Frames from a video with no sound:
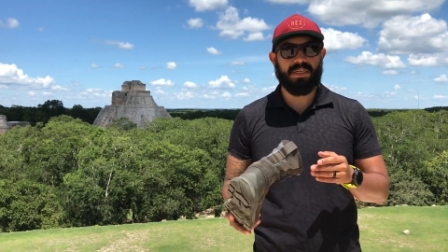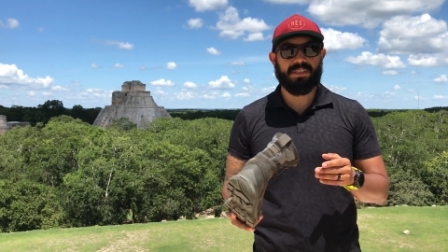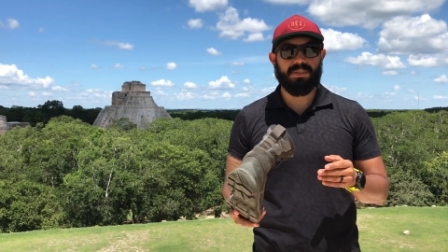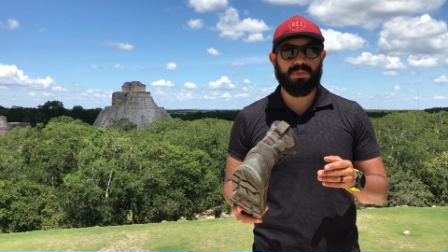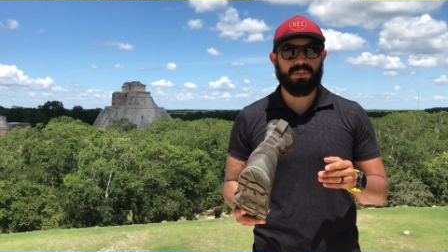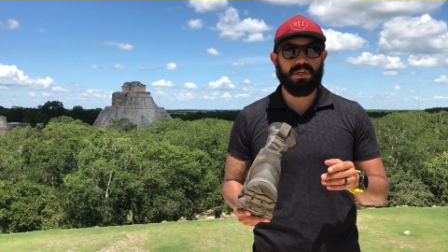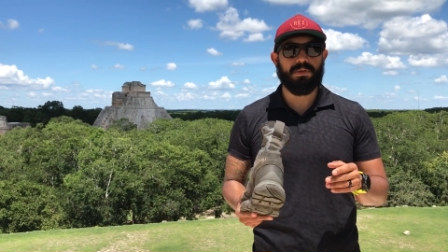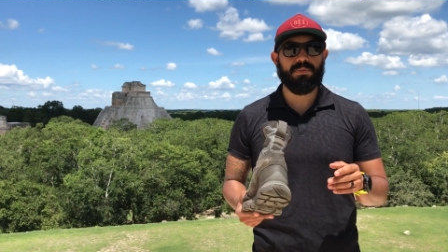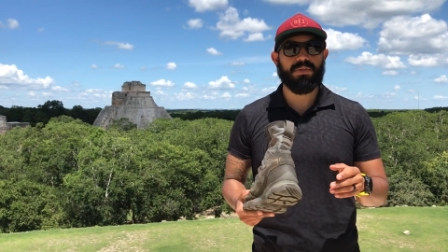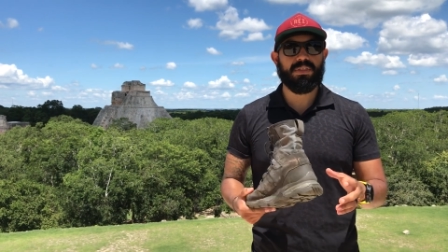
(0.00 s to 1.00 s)
I see with
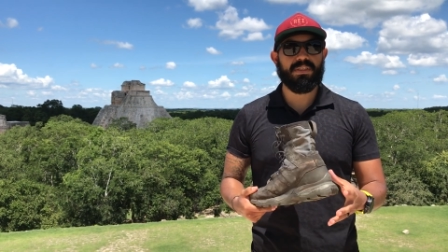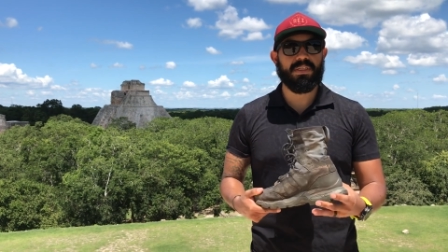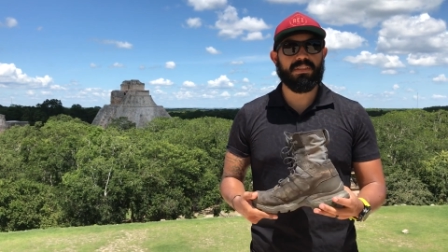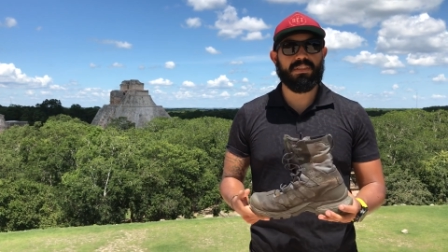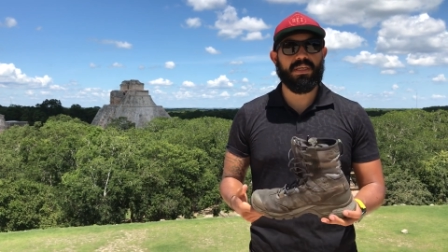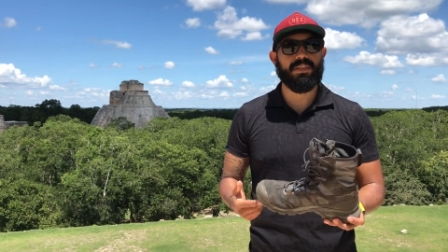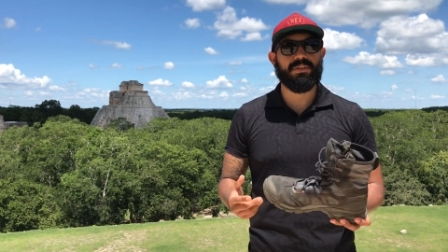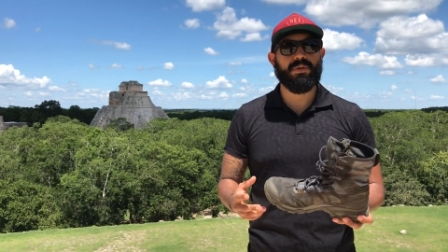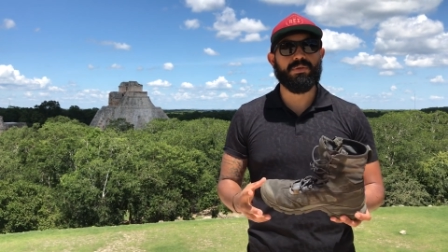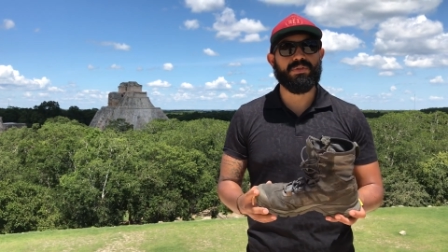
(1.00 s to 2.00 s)
jungle boots is that they
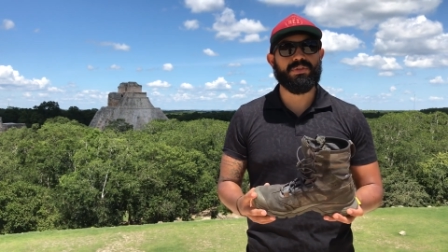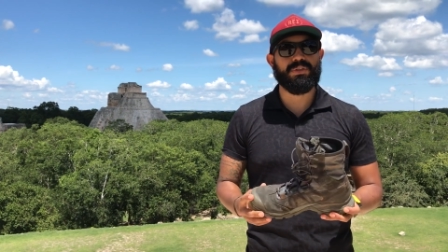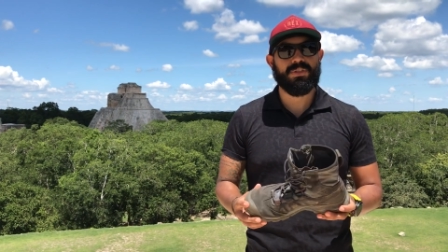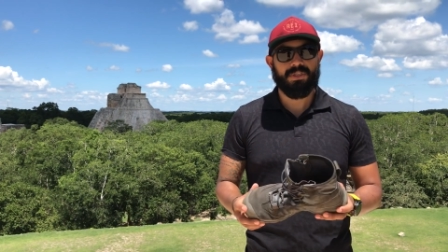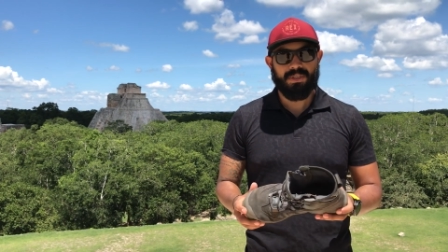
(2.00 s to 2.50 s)
don't